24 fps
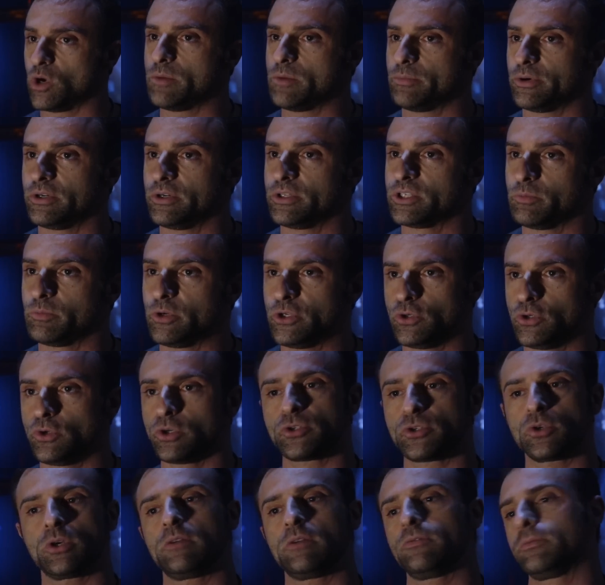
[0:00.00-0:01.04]
weapons, but you
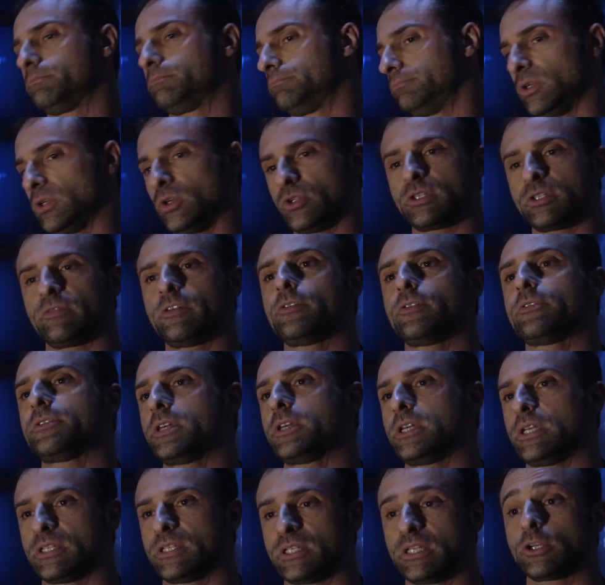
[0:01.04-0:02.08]
also have lots of other
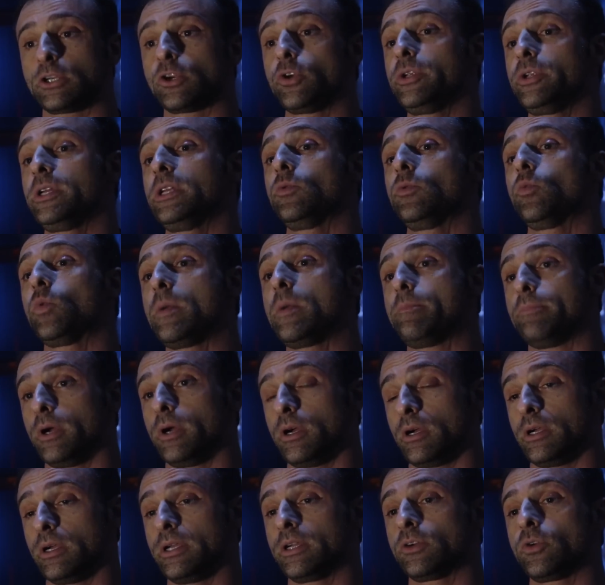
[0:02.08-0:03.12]
things, including
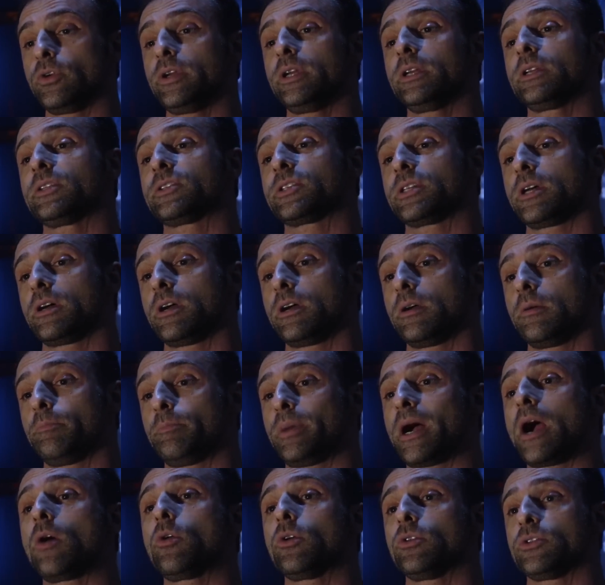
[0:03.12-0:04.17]

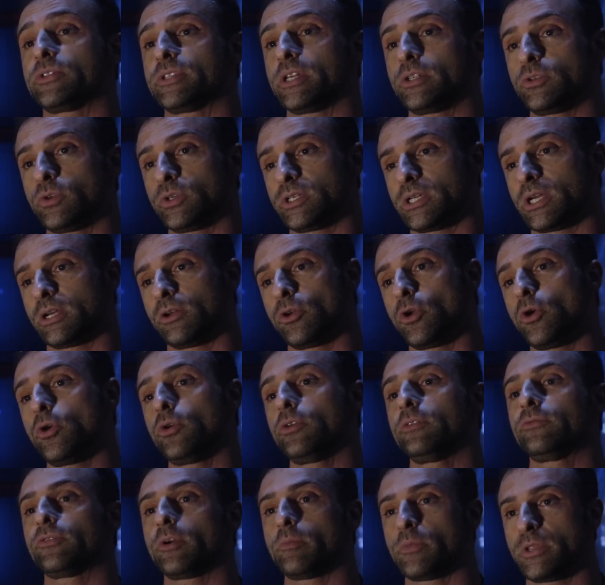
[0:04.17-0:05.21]
powers that you can
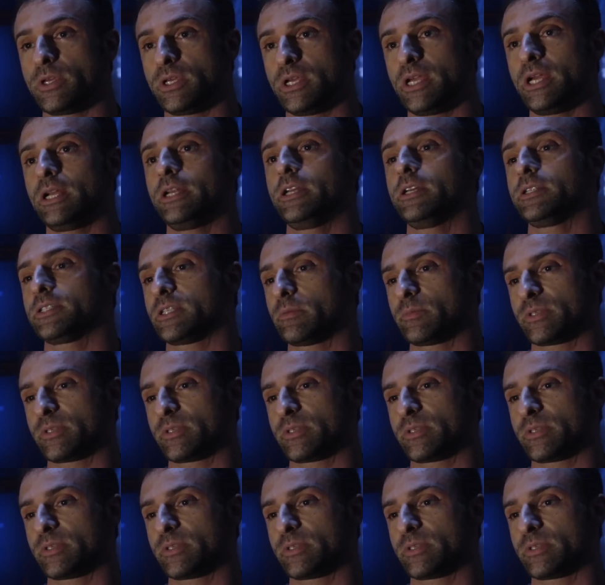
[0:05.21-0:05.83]
learn from the aliens